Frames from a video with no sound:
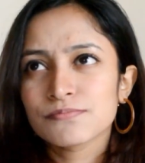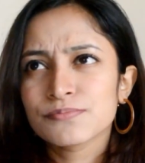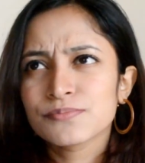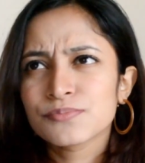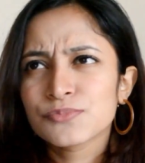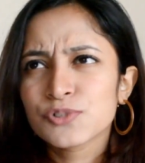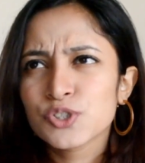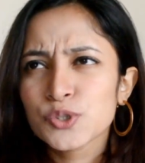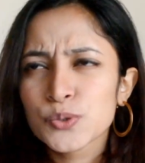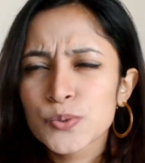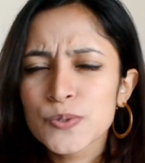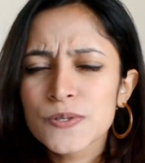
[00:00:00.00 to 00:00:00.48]

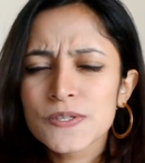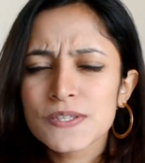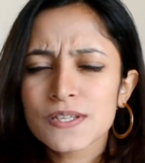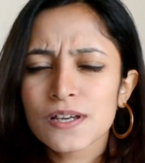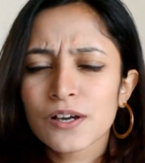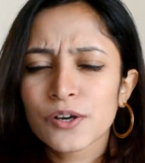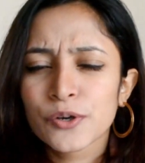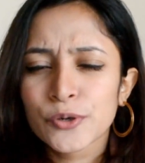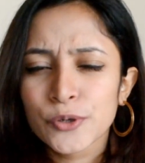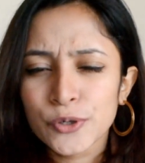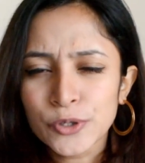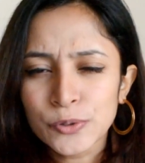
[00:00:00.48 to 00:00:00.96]
choose
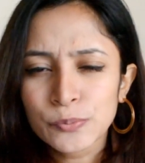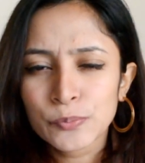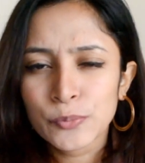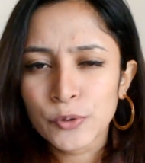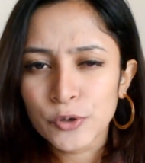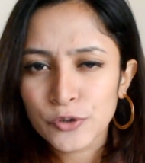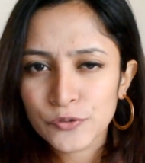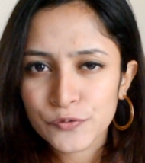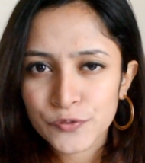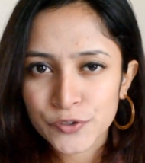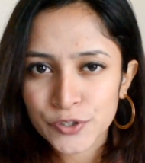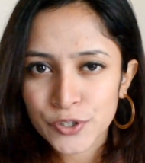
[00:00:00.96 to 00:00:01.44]
a good
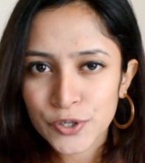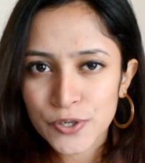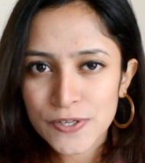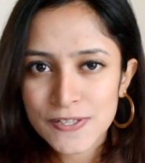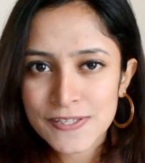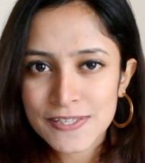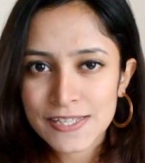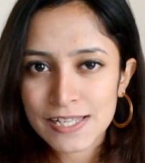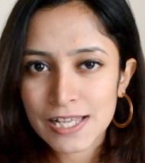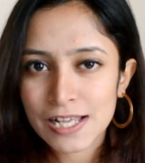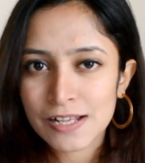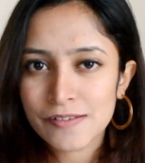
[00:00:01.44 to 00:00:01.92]
book for
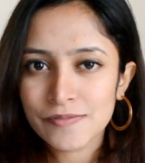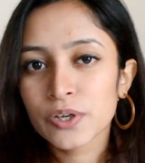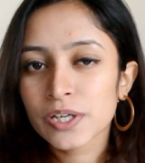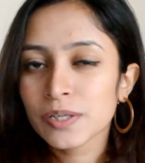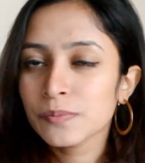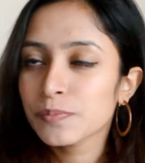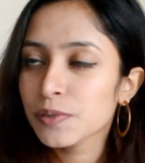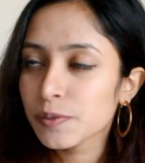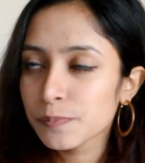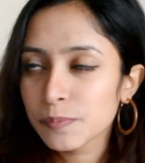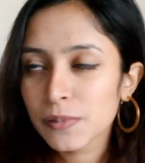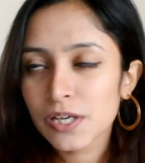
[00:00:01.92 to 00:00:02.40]
yourself and
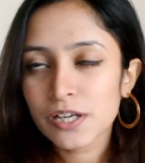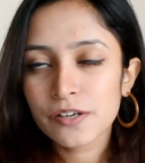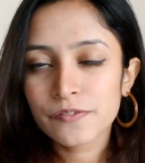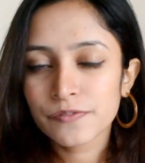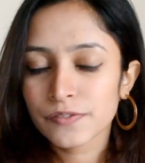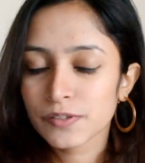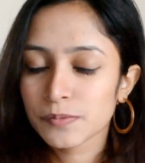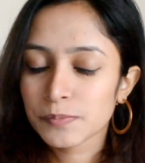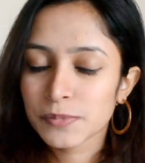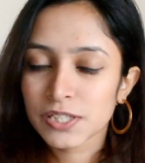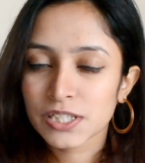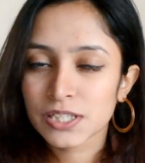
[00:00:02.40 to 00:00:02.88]
prepare
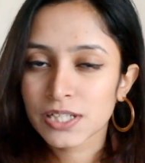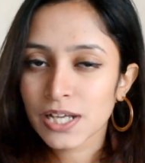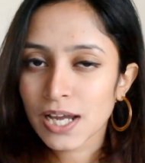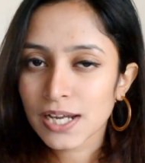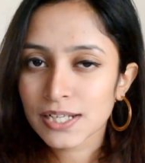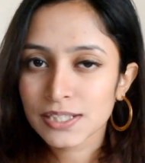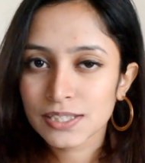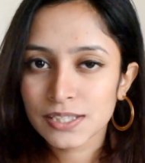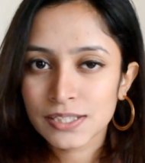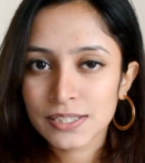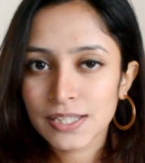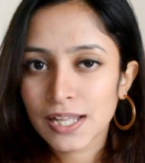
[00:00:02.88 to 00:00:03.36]
from it.
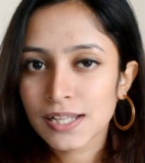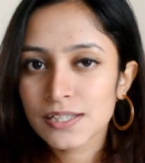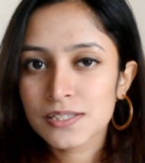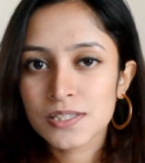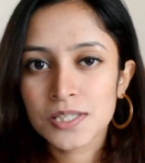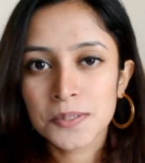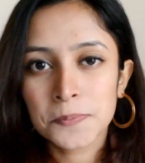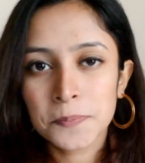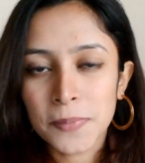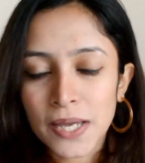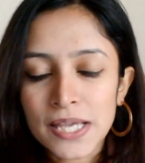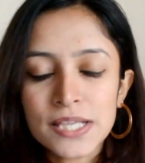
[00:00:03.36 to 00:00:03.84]
I think that's
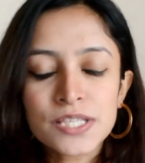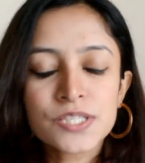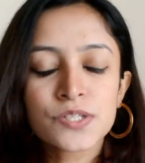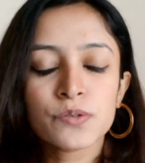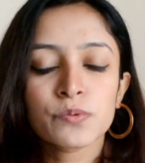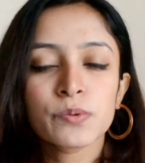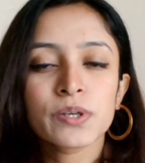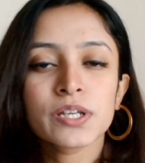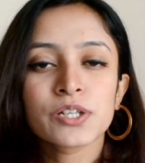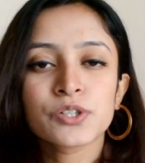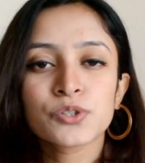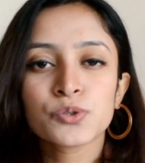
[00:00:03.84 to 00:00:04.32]
the best
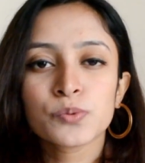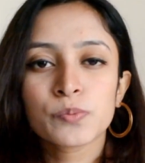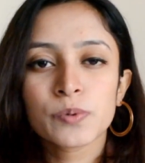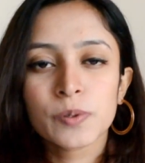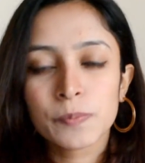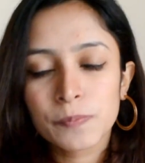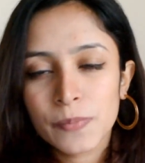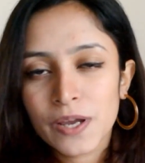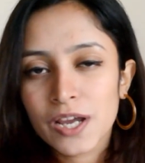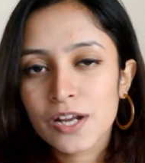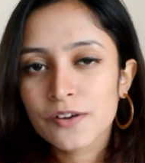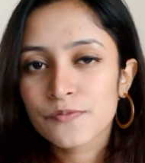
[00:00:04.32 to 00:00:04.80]
way to
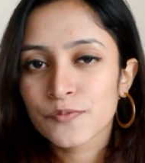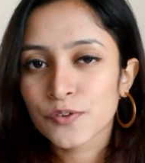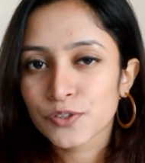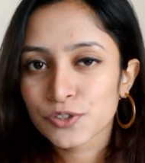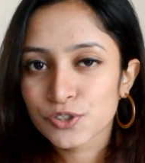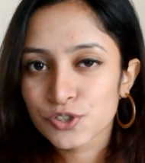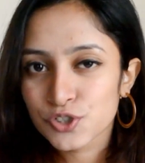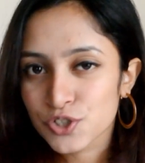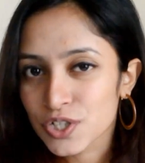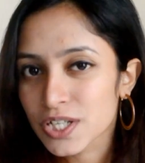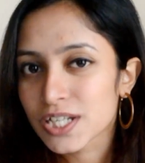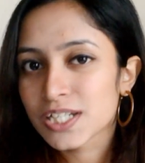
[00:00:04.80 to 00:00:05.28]
prepare for the
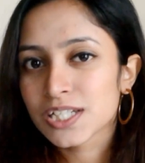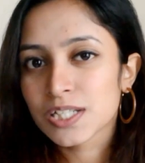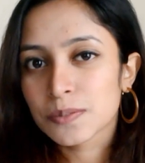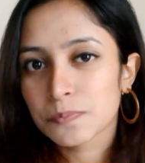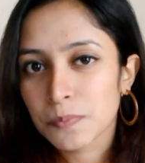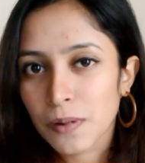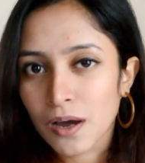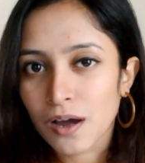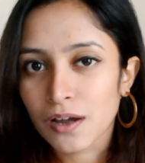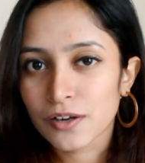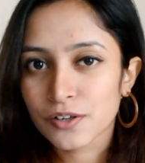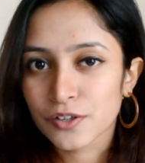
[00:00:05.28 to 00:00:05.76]
GAT
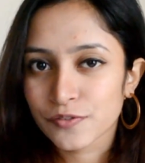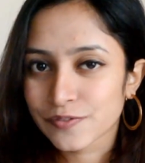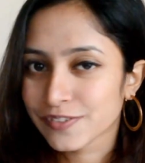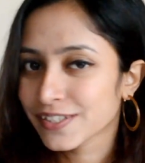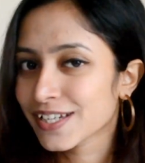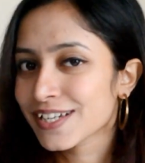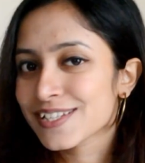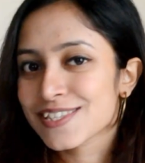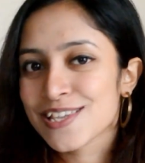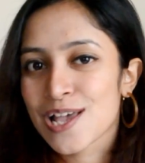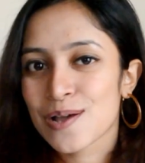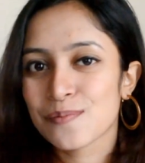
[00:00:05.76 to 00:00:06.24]
part of the
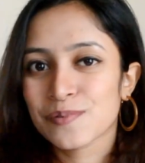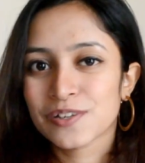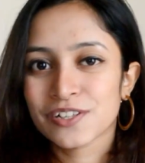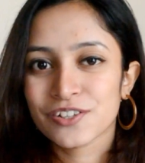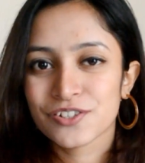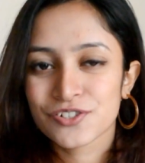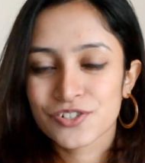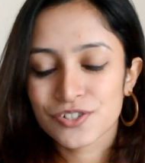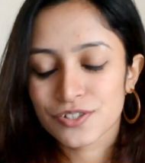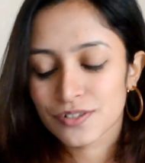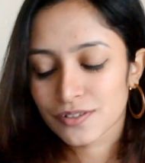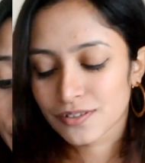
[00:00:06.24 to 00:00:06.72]

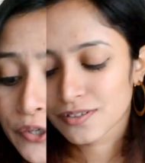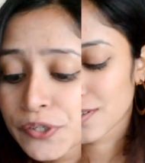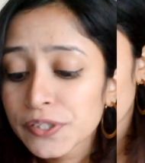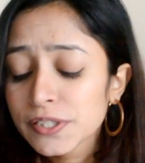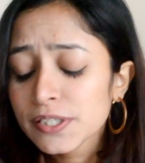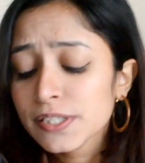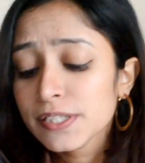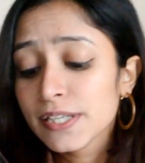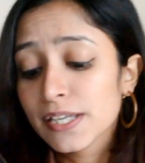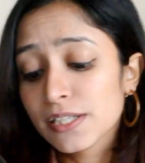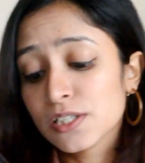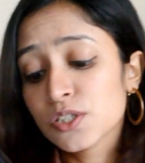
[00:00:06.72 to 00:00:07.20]
examination. The
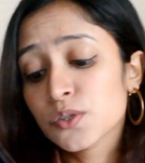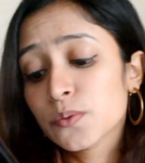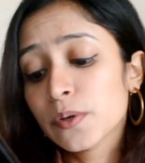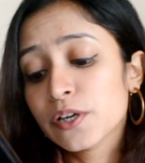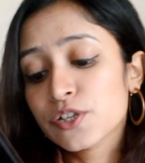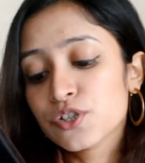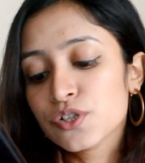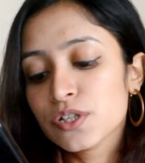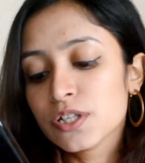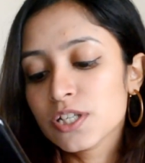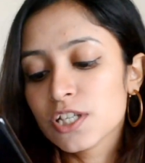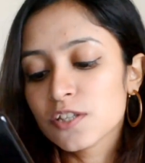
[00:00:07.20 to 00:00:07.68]
next
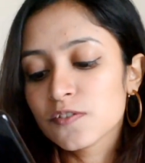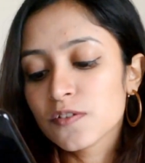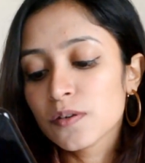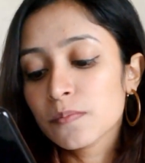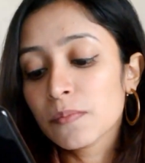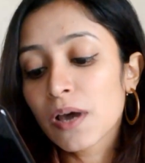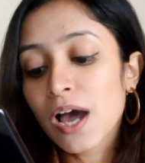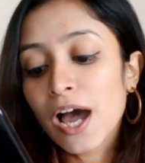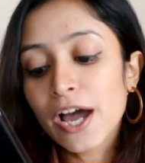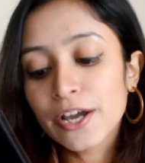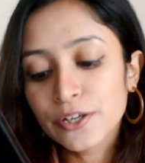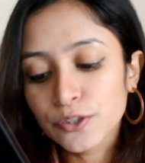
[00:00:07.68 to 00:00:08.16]
question is from
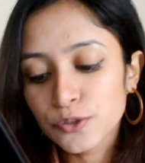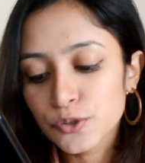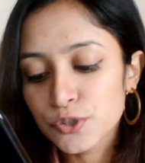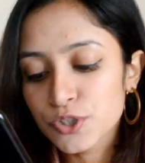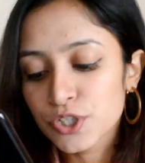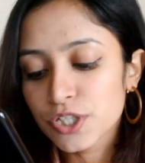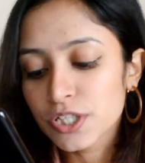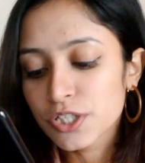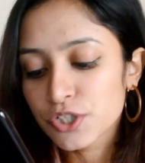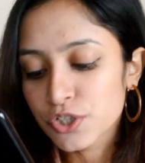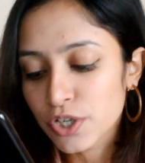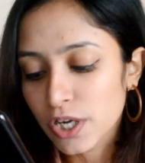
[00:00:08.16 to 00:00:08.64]

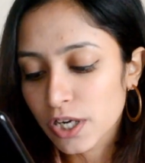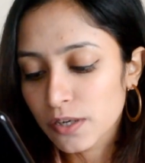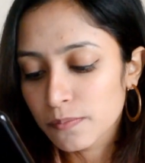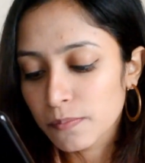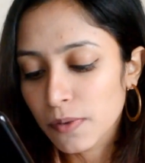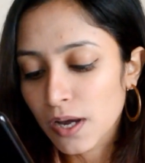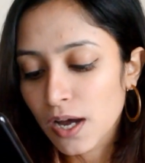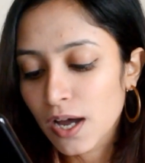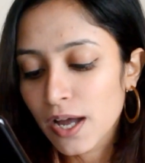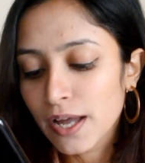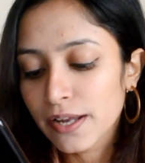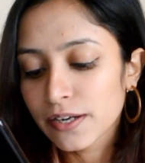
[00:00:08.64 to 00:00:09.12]
Ayushi
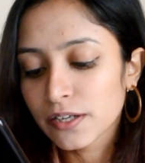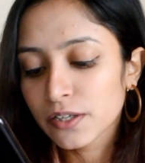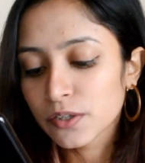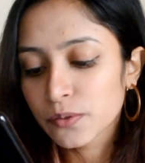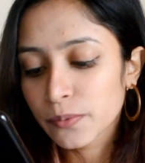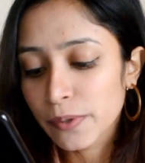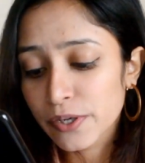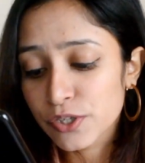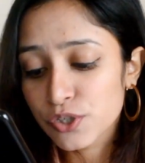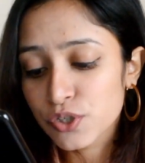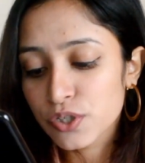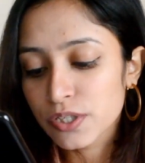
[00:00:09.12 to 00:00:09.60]
Sharma and her
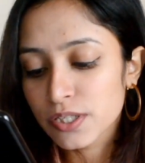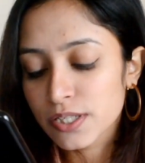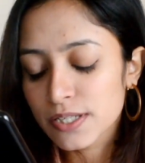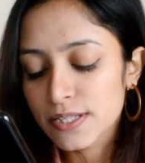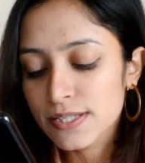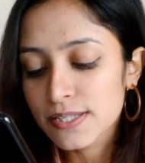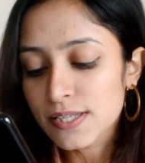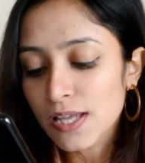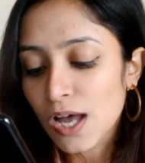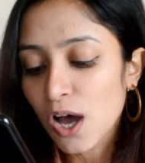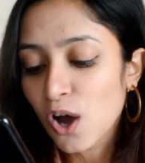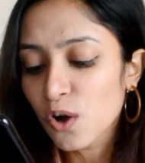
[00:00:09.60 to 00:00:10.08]
question
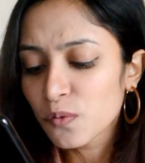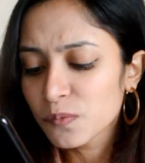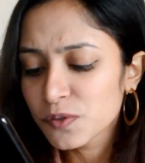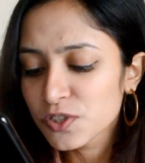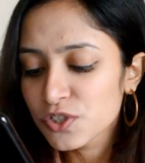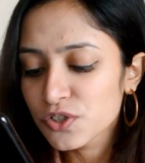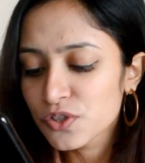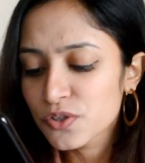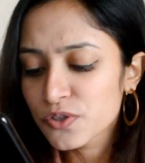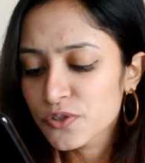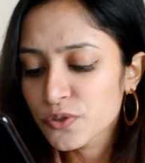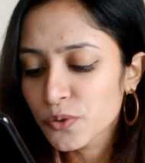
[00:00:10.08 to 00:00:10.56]
is, how much
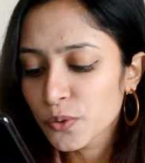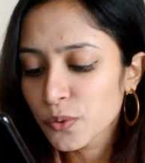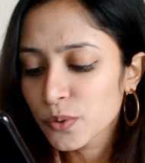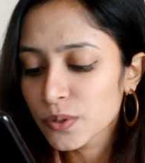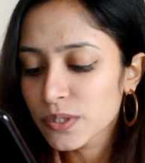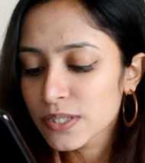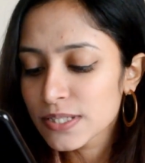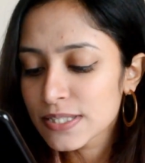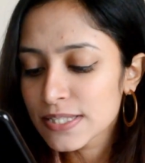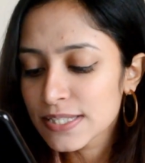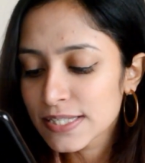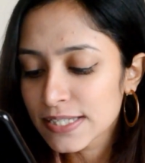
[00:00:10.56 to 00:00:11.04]
to score
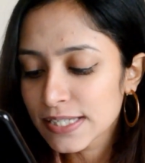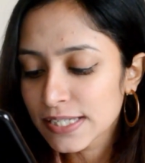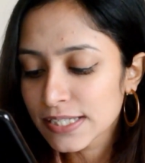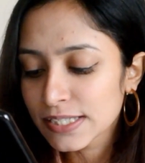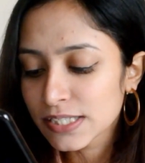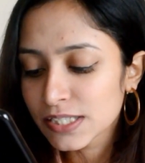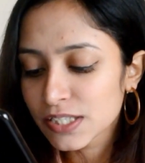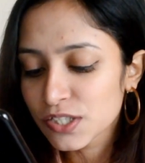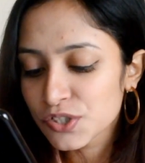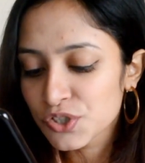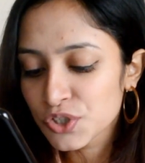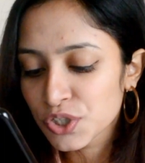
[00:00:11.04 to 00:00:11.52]
in CAT
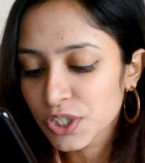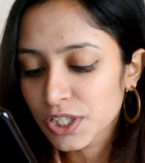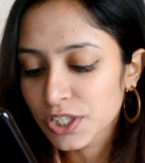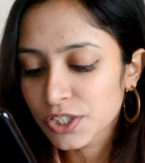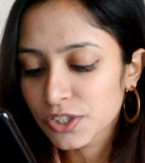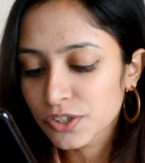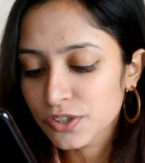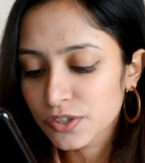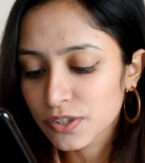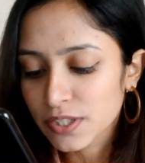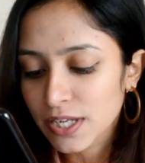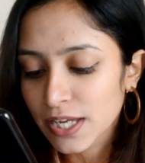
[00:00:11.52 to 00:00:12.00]
and GAT
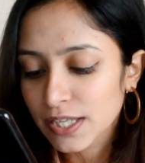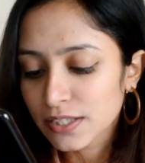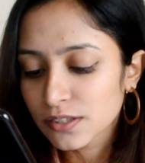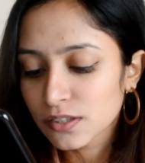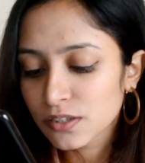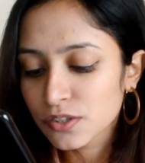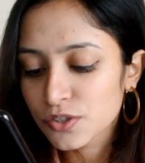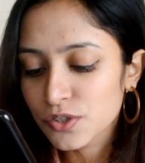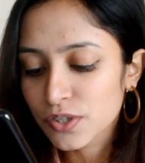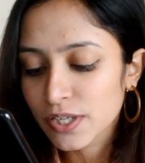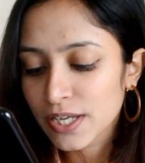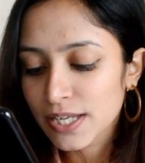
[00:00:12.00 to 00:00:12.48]
together
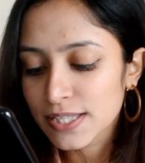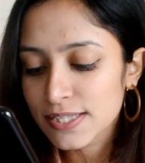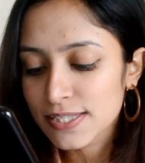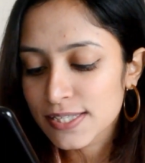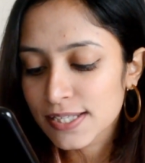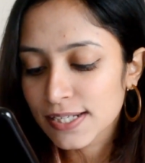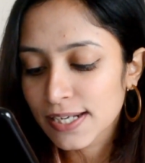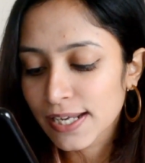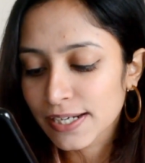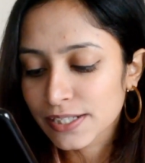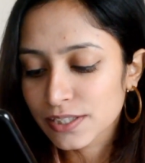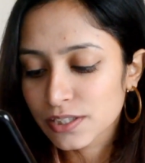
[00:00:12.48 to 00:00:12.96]
to get
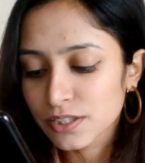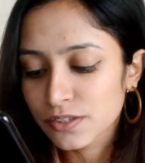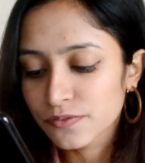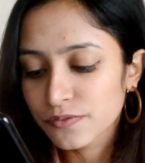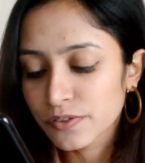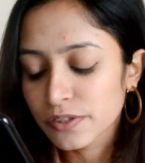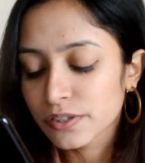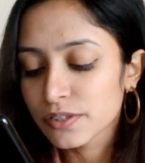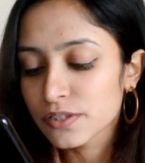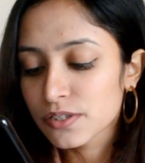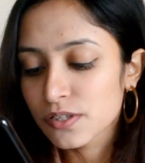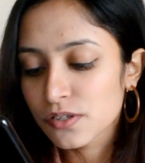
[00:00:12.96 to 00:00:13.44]
selected
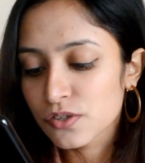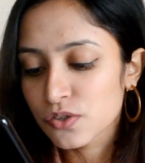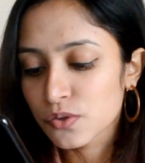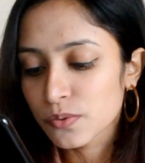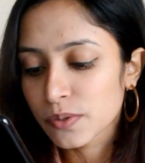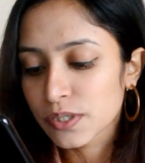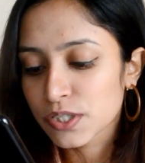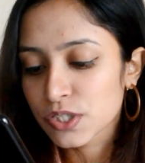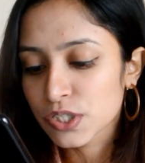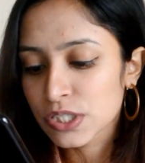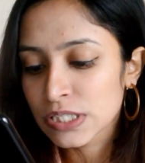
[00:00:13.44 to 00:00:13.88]
for the situation